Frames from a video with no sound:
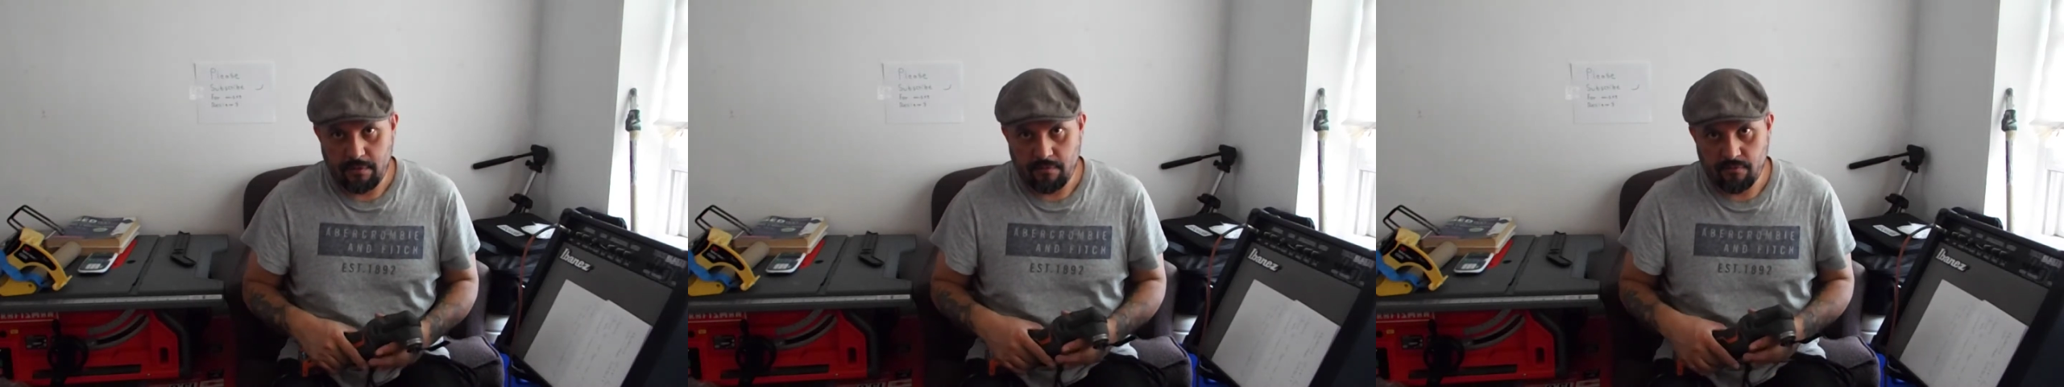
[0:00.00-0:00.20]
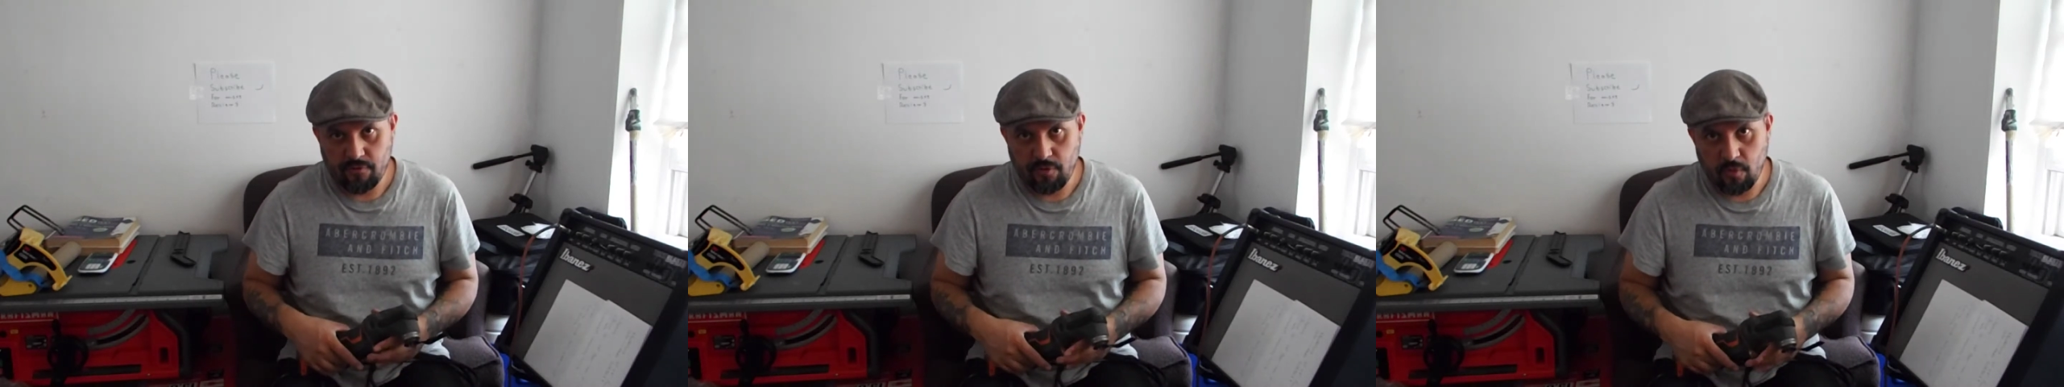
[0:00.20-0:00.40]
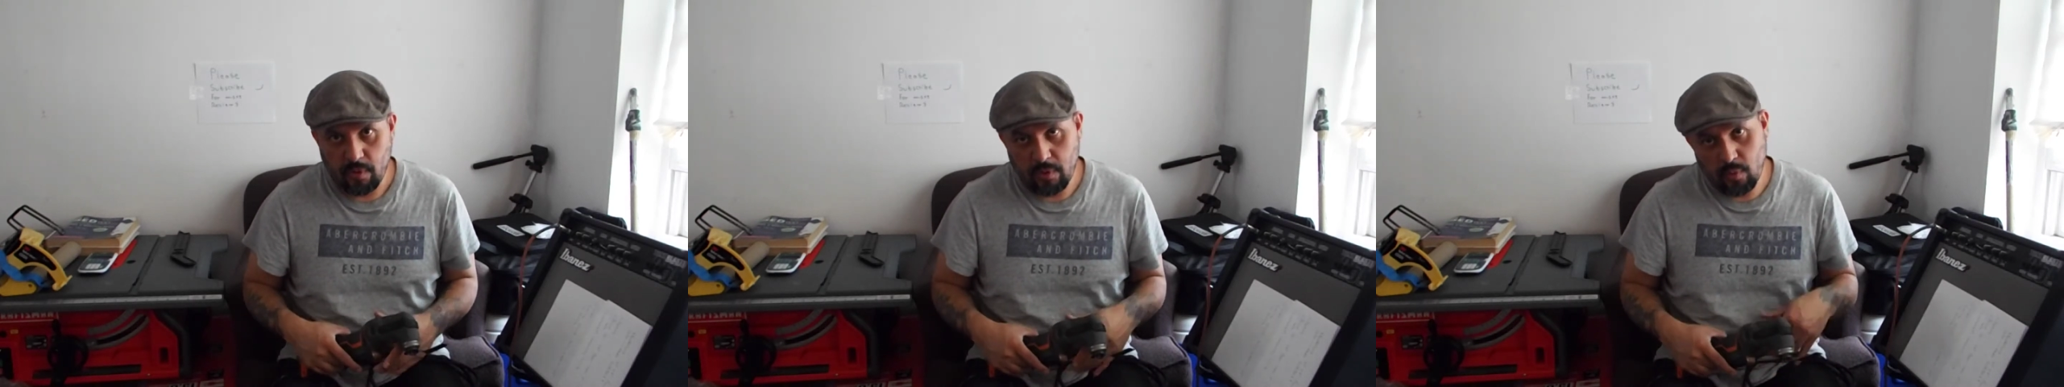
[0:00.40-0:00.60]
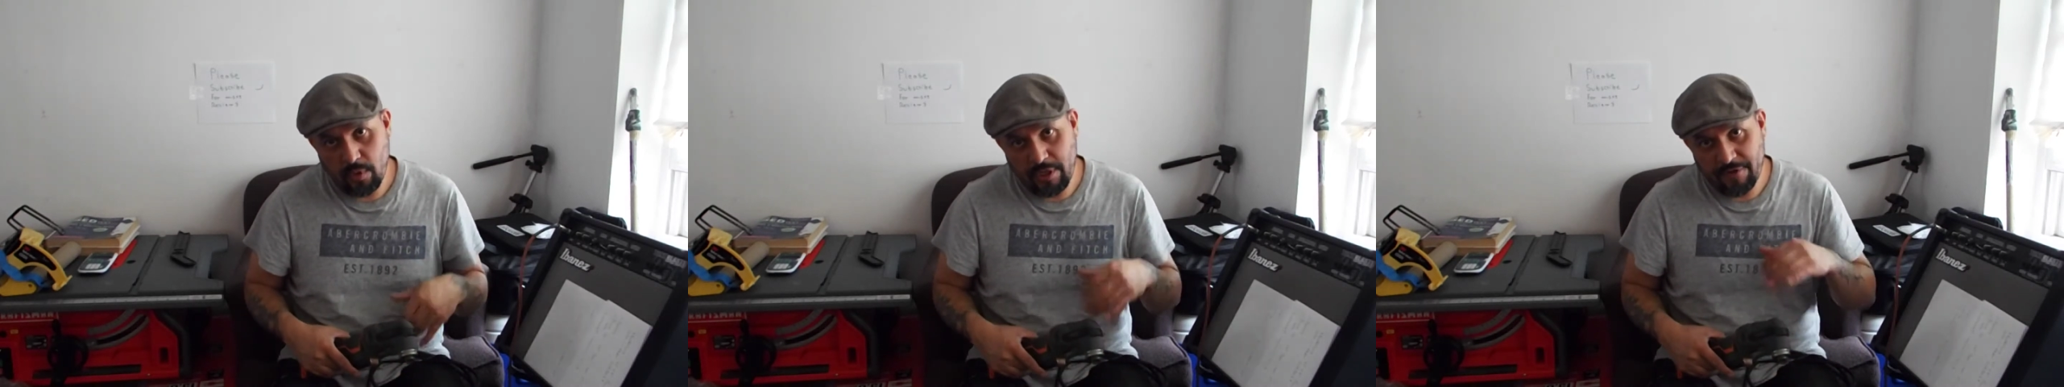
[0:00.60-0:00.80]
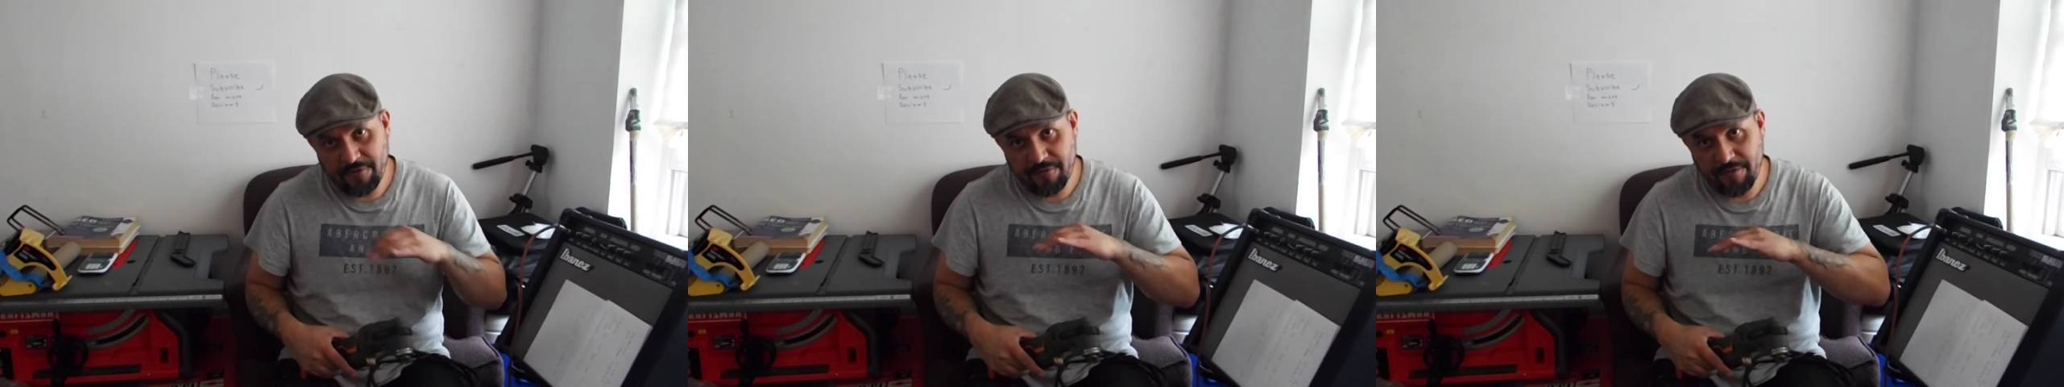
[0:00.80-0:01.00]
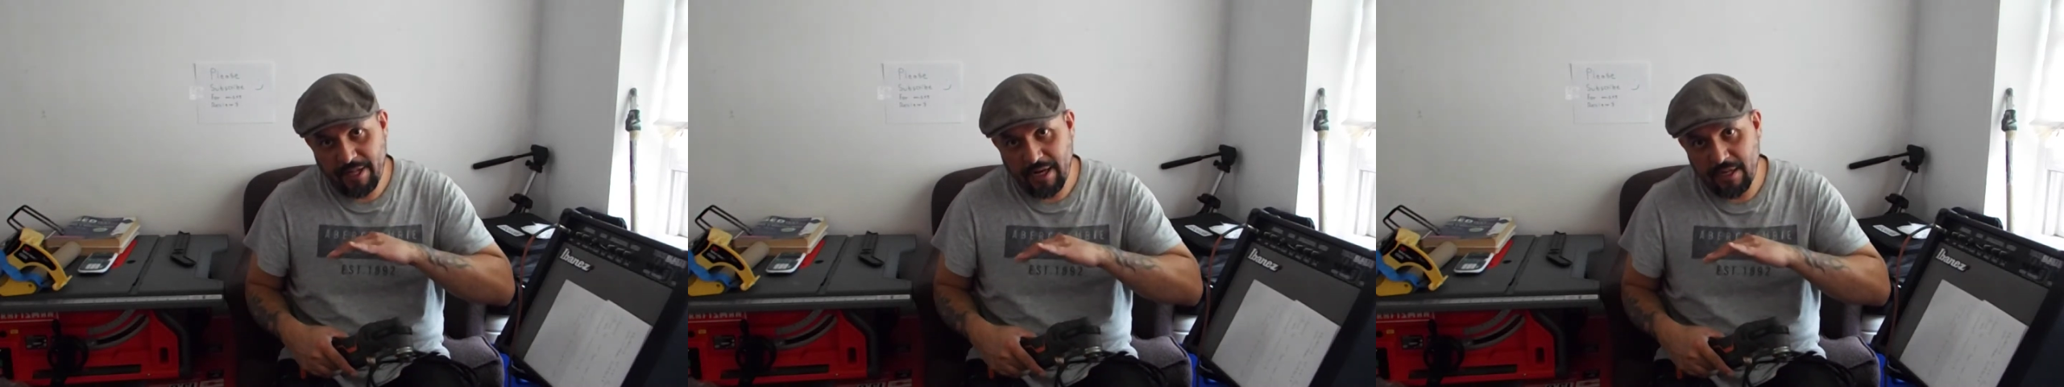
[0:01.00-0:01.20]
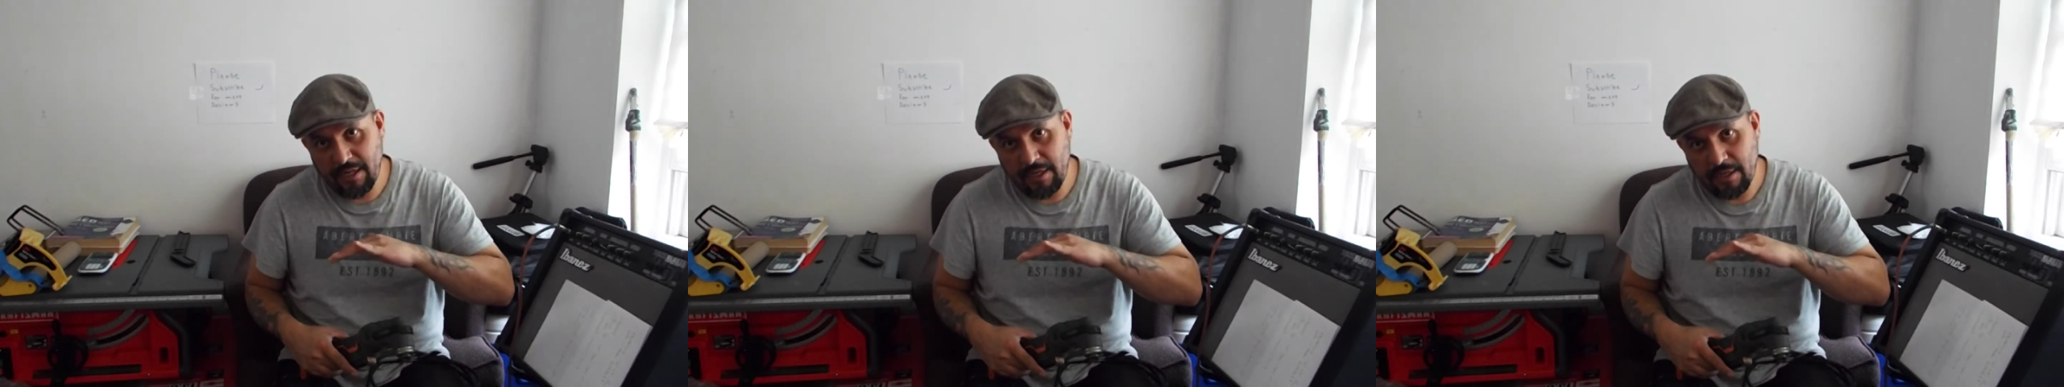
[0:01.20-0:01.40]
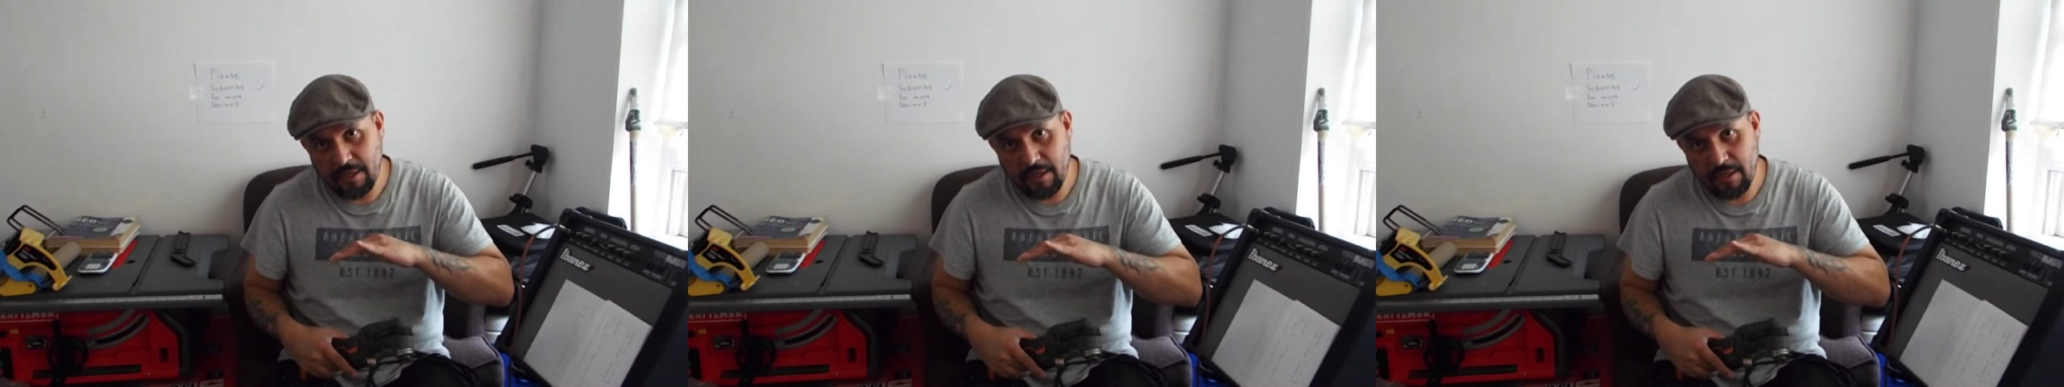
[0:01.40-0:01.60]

So when we are installing